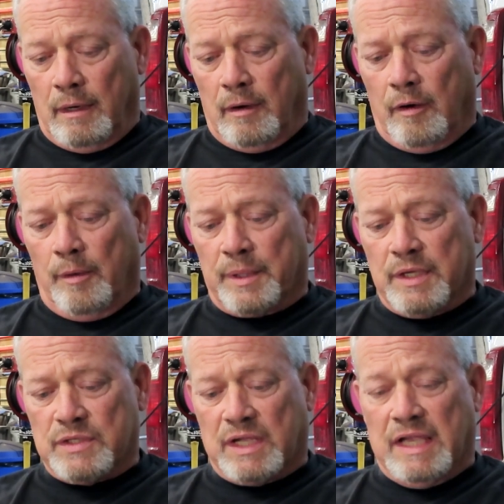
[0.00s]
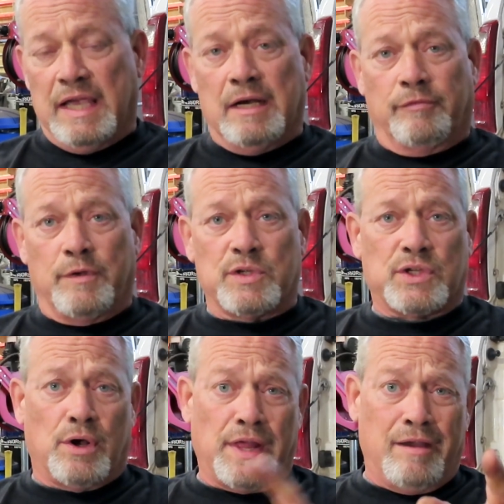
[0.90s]
Because again, if you
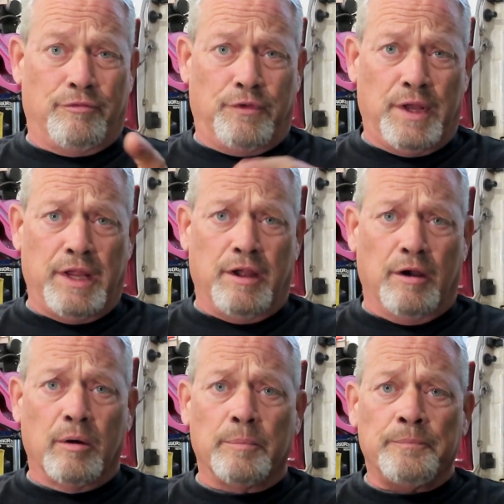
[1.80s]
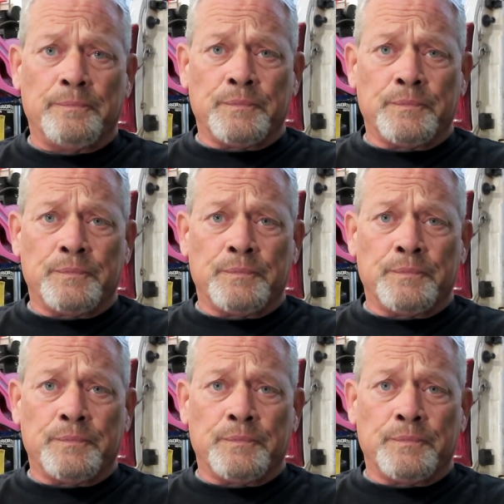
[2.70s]
saw that video